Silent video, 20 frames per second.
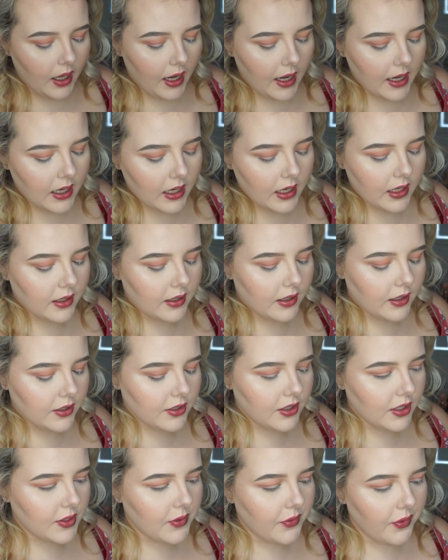
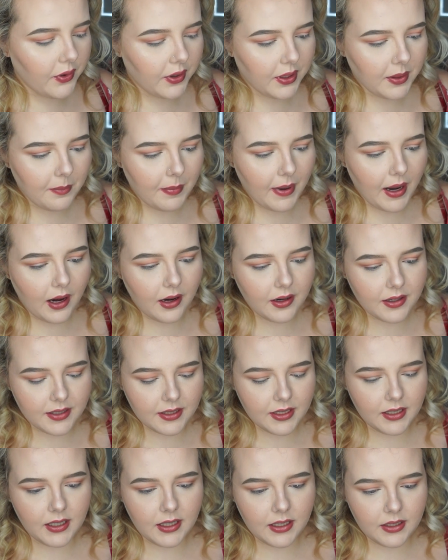And just for
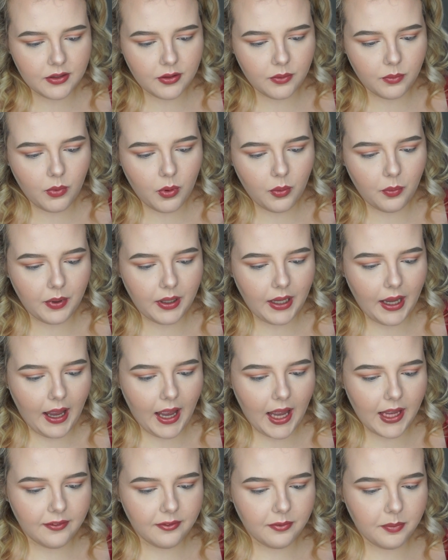comparison into what we
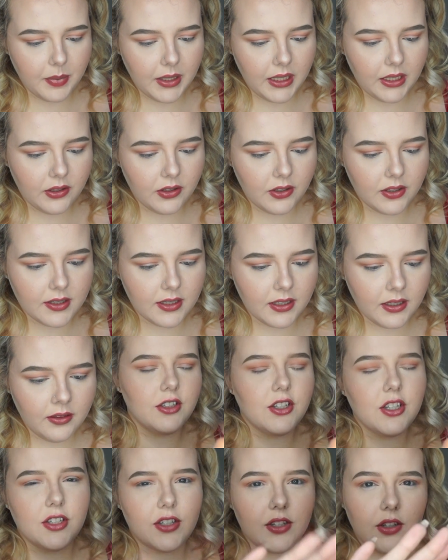have been
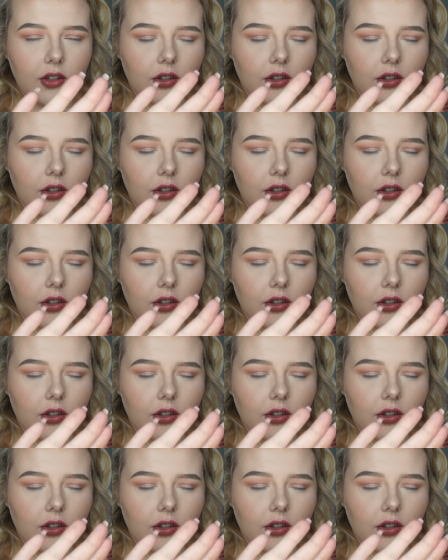using, just so